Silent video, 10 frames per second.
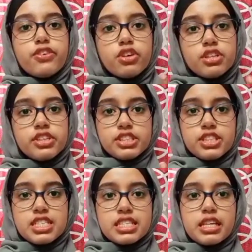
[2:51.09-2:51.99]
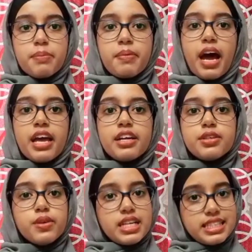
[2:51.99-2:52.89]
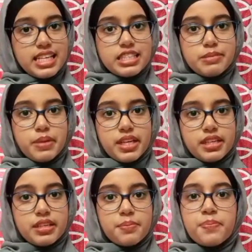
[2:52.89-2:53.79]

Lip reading: 4 regions prior to assessment,